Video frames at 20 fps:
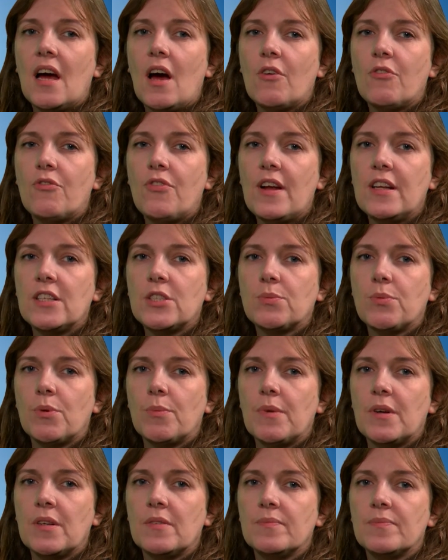a French
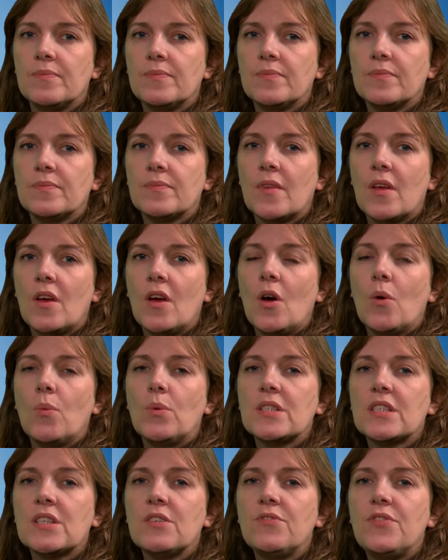woman,
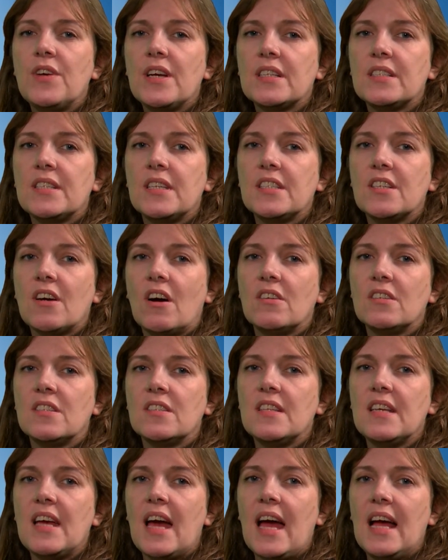was convicted under
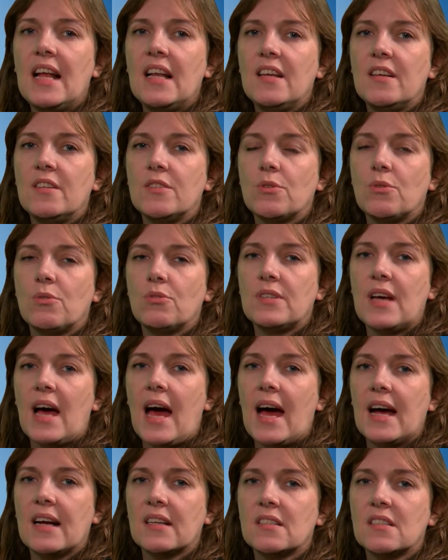the Aliens Order
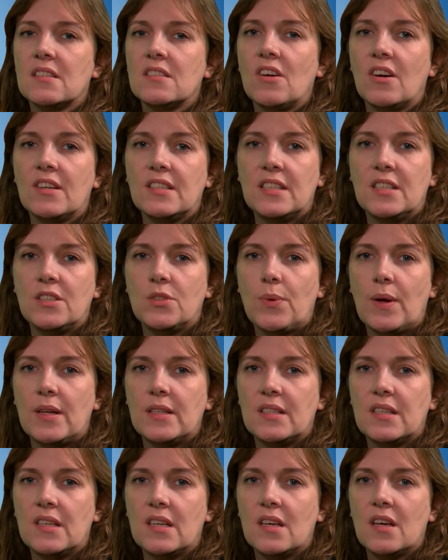Act
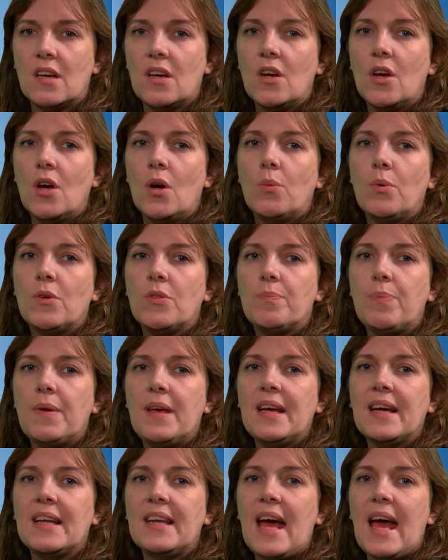1920 with
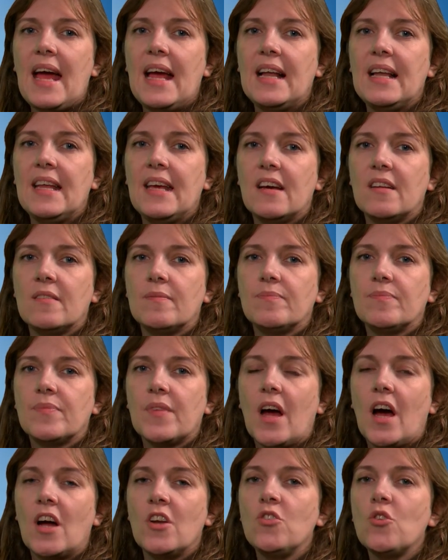being an alien,
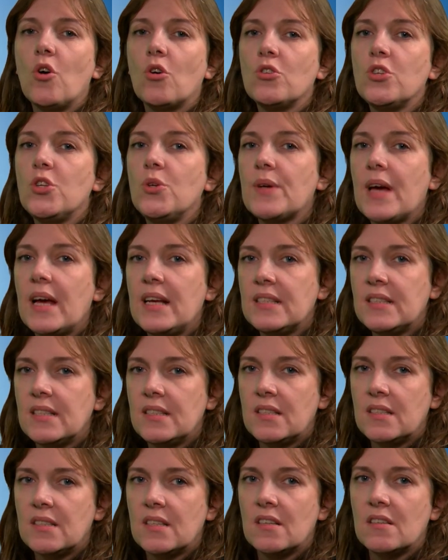a non-UK
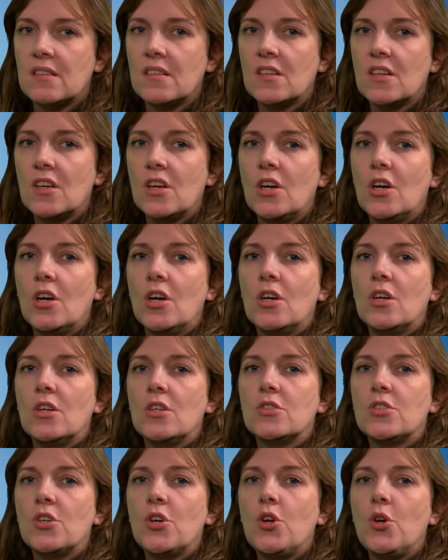citizen,
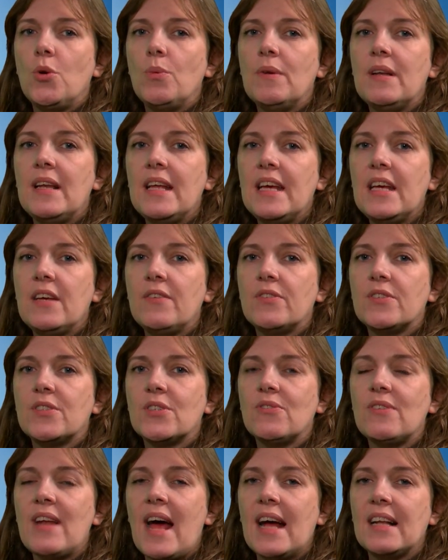to whom leave
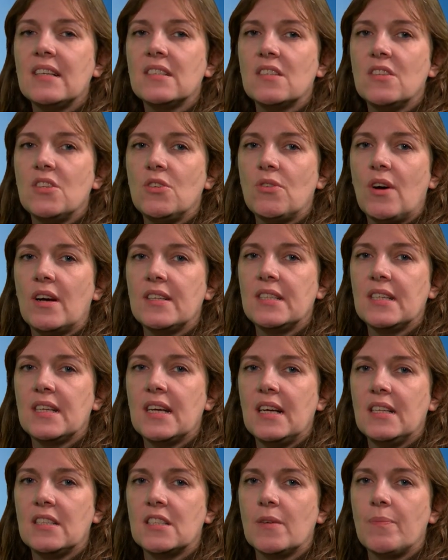to land in the United
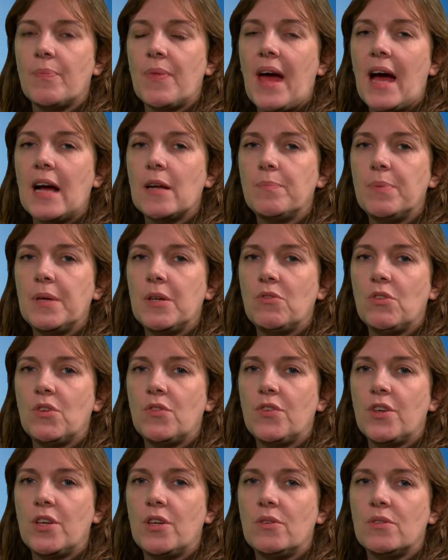Kingdom had been
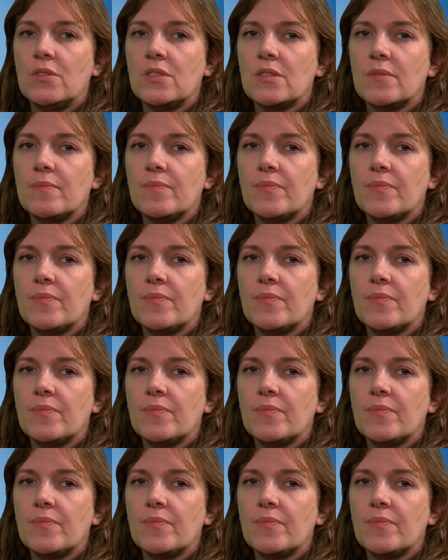refused.